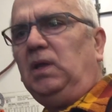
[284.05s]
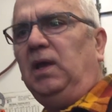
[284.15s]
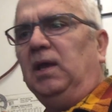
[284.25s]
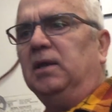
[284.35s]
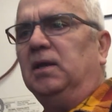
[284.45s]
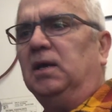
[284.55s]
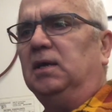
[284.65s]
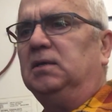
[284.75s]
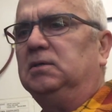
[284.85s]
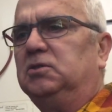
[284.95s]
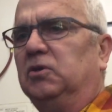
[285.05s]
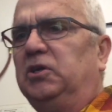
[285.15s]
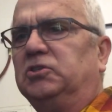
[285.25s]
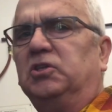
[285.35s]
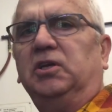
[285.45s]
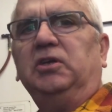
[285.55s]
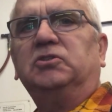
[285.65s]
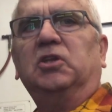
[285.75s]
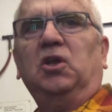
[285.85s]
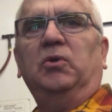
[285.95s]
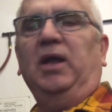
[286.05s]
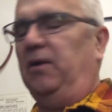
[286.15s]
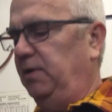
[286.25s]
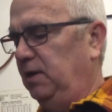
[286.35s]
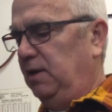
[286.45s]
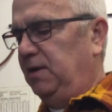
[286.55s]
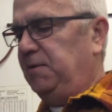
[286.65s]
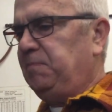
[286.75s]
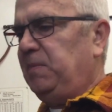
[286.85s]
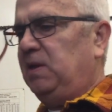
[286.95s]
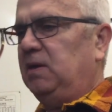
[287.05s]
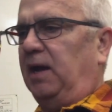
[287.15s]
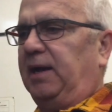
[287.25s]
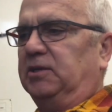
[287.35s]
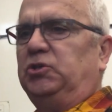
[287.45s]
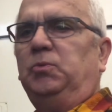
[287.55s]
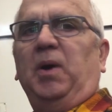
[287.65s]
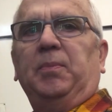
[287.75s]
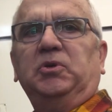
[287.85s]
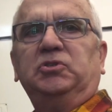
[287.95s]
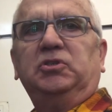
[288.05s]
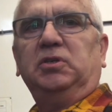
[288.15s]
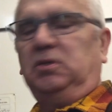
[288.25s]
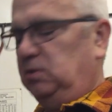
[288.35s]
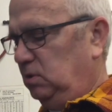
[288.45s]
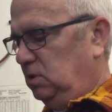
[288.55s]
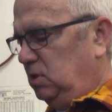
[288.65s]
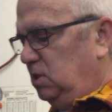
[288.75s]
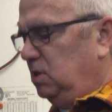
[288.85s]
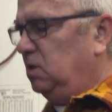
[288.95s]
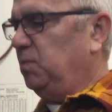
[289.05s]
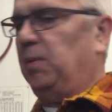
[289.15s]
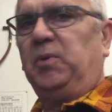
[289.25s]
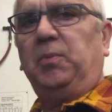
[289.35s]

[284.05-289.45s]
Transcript: and so here's the lowdown. I got two bumpers, the bumper